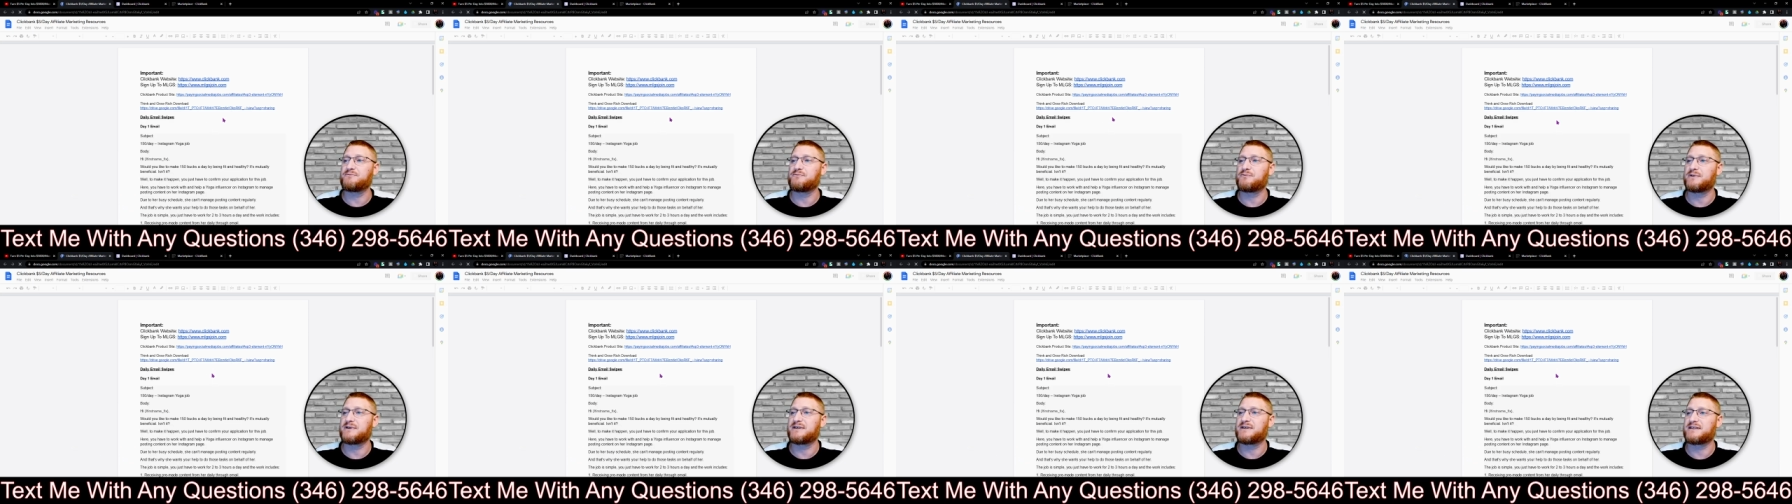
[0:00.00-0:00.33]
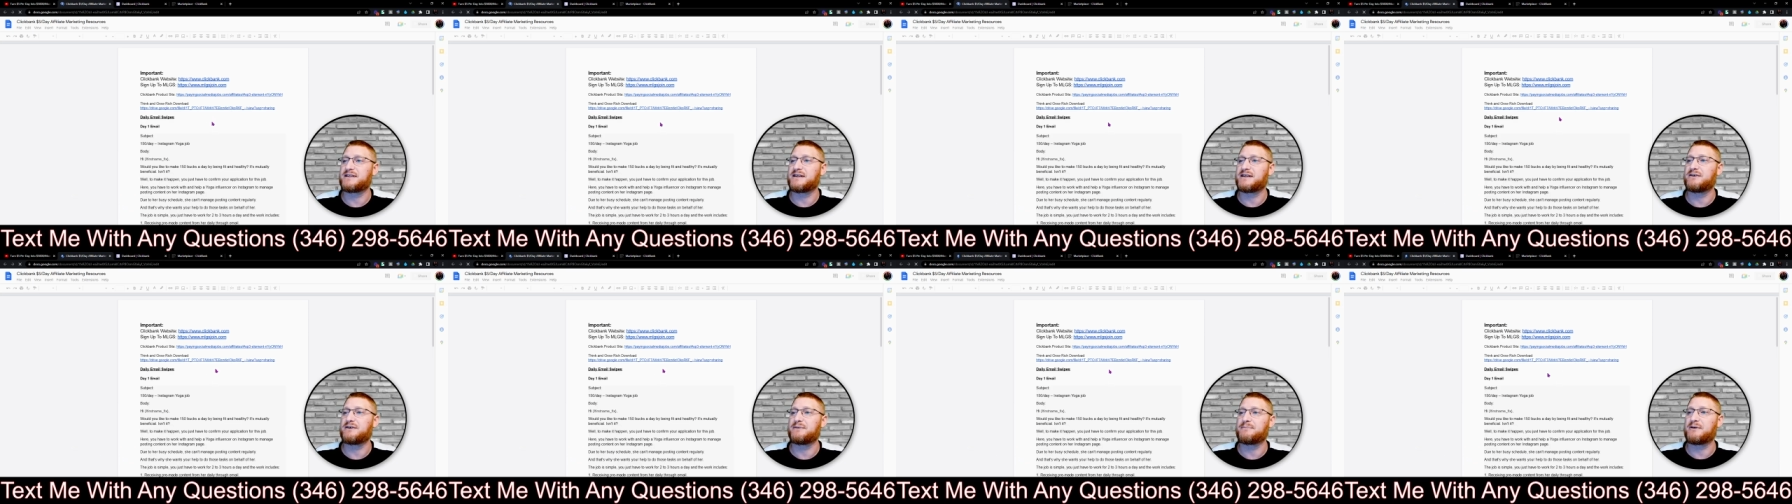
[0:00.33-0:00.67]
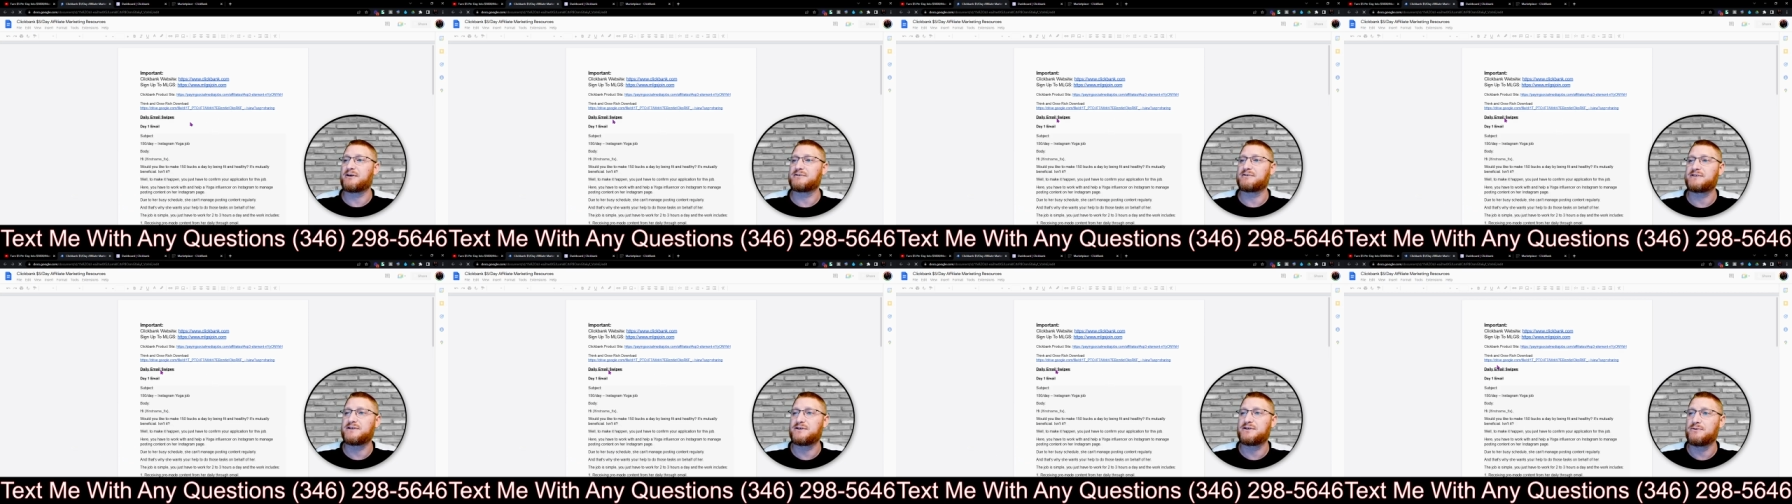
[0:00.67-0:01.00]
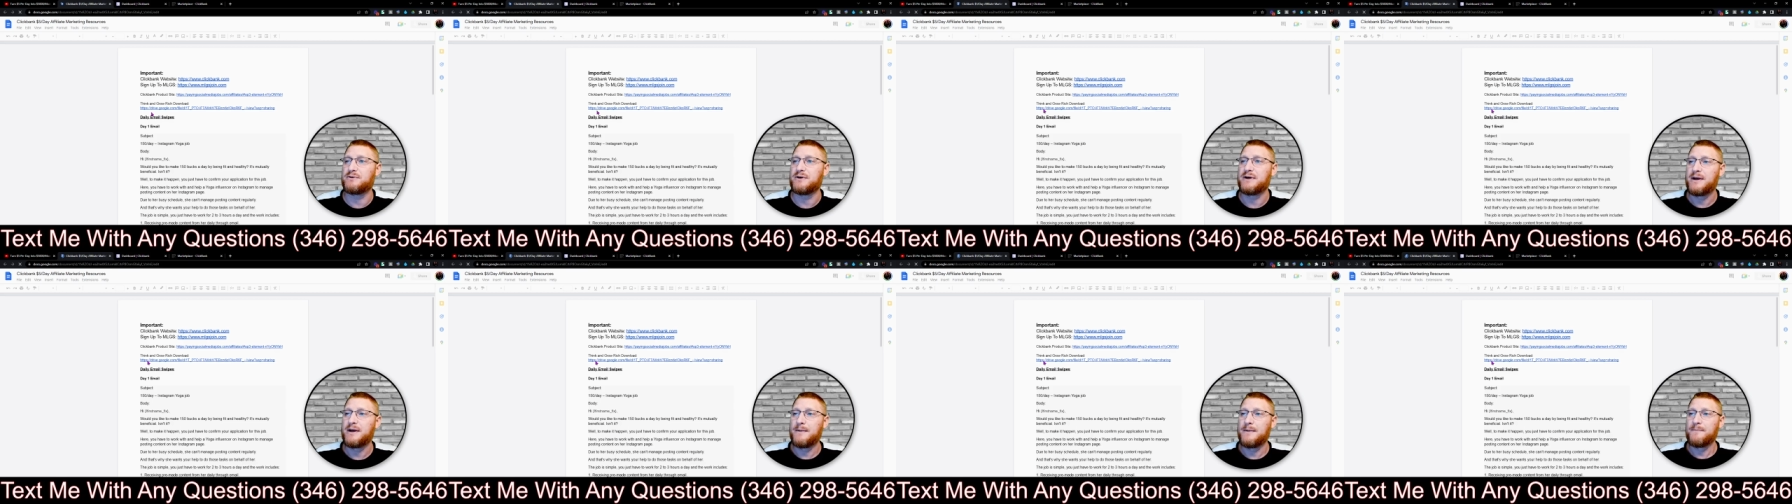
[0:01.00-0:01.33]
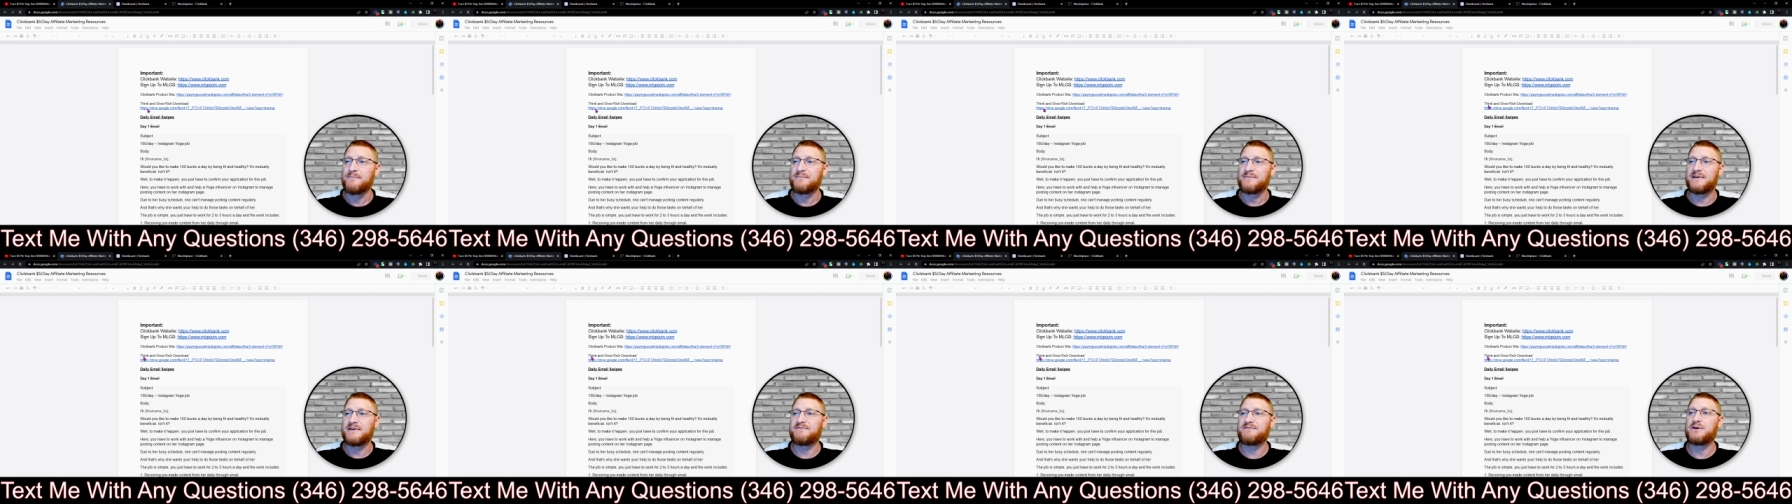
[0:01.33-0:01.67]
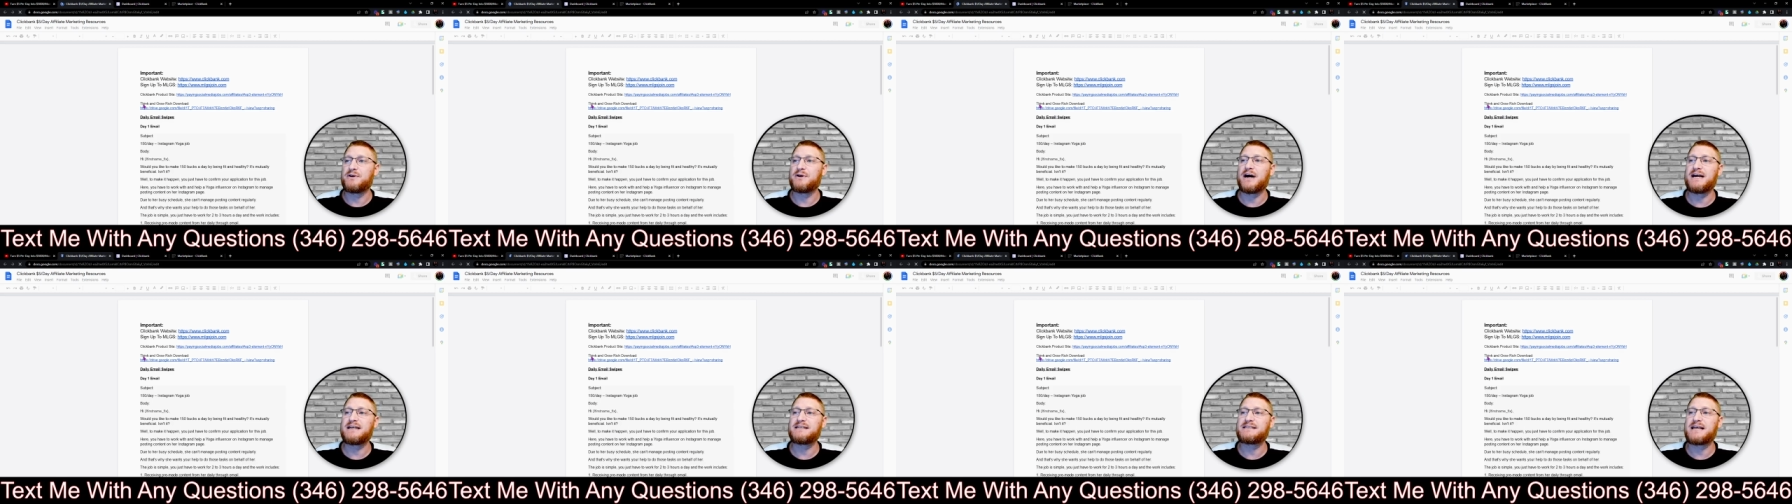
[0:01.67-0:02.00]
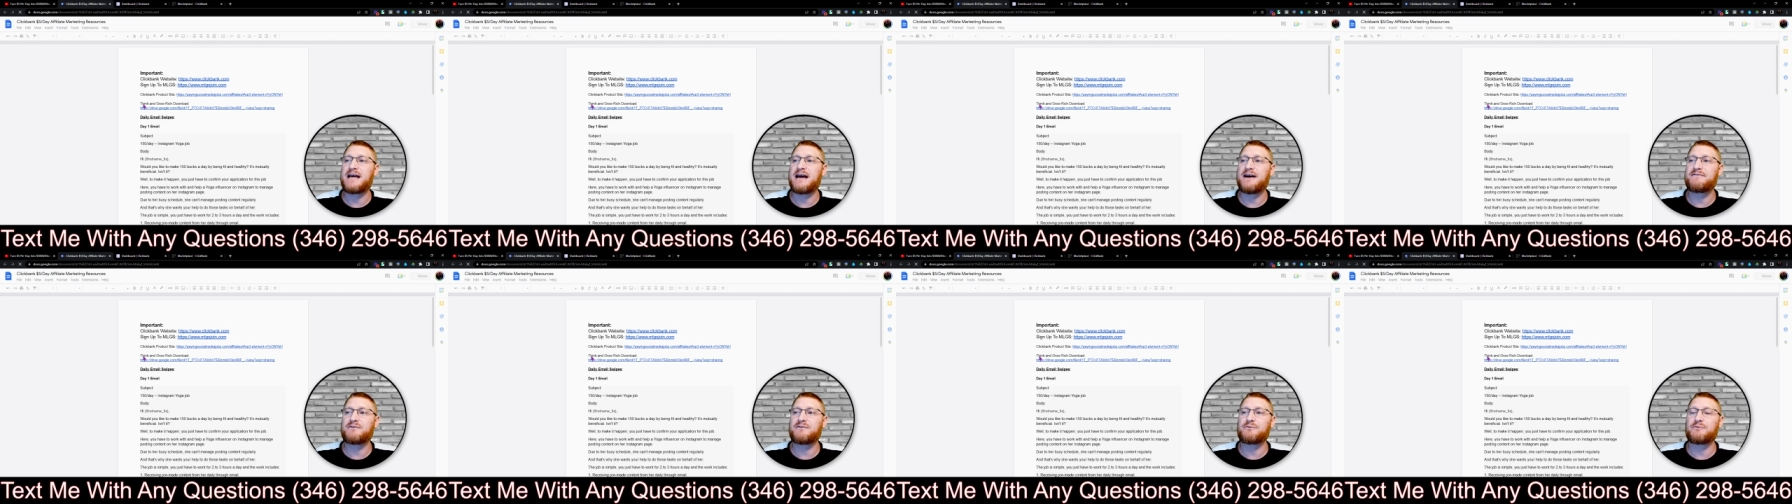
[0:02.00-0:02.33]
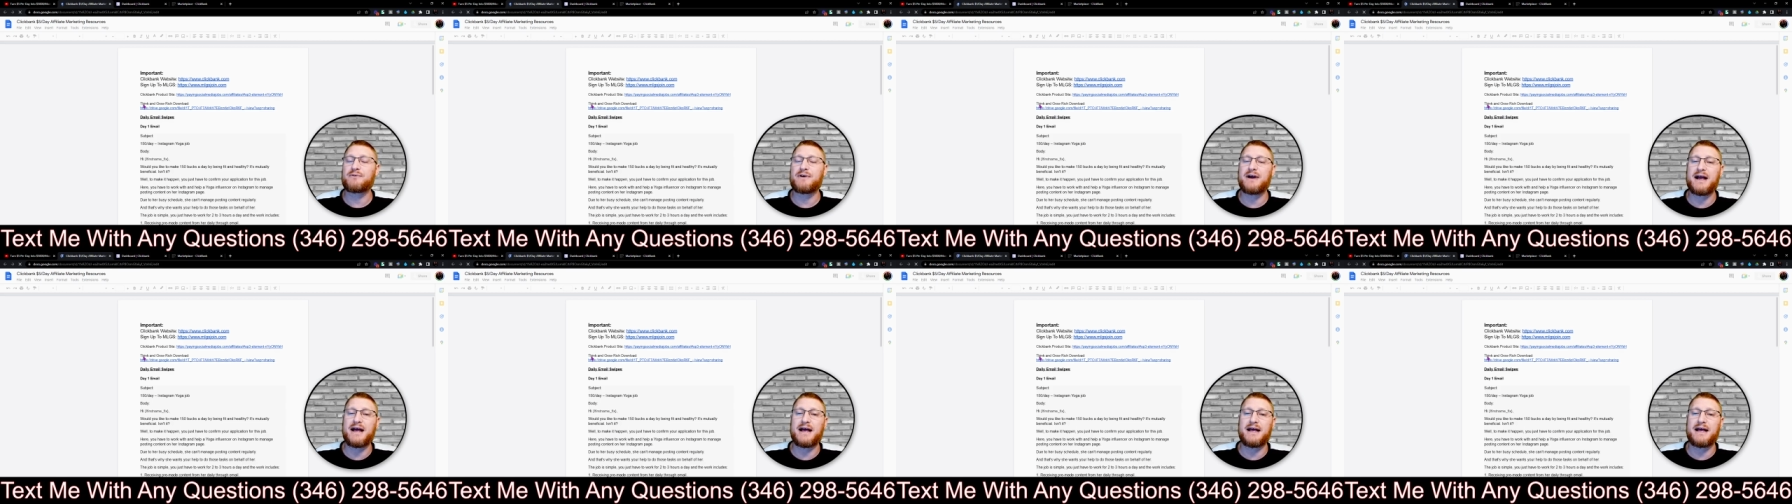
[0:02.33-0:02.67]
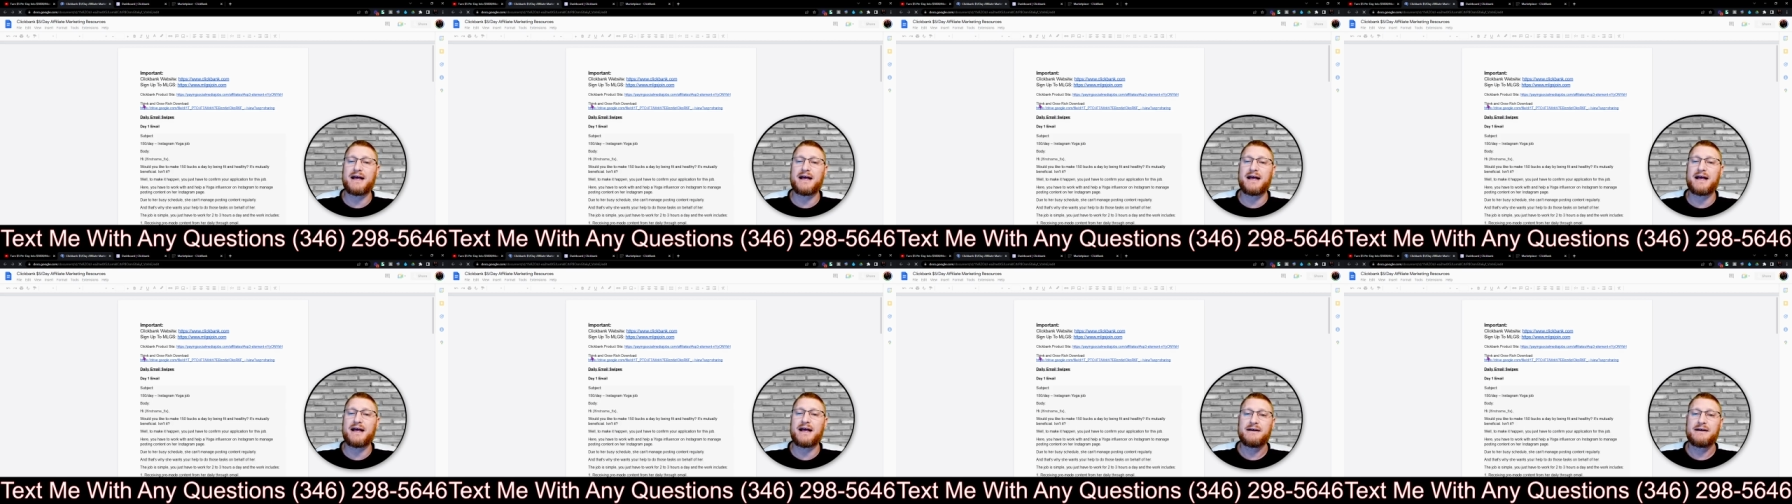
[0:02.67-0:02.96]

wanted to tell you about too. If you guys haven't read